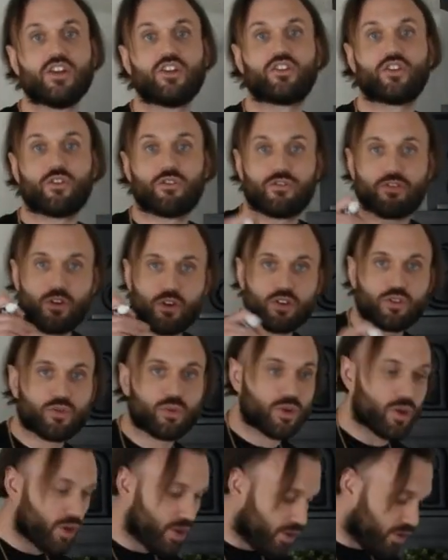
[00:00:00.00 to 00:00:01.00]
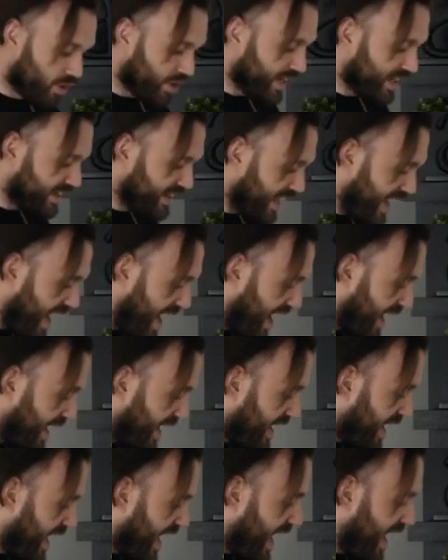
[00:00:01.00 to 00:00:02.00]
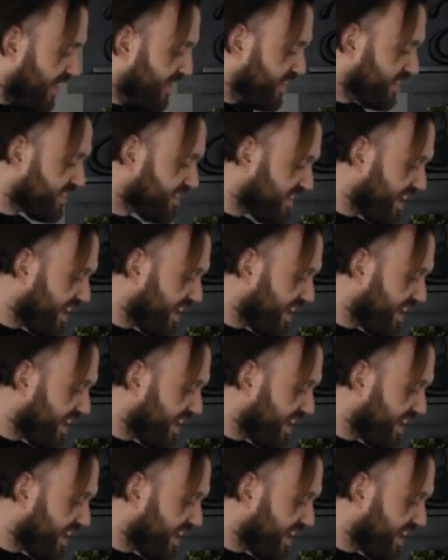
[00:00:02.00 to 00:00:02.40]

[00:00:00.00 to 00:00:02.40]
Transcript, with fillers: So first we're going to look at that. And the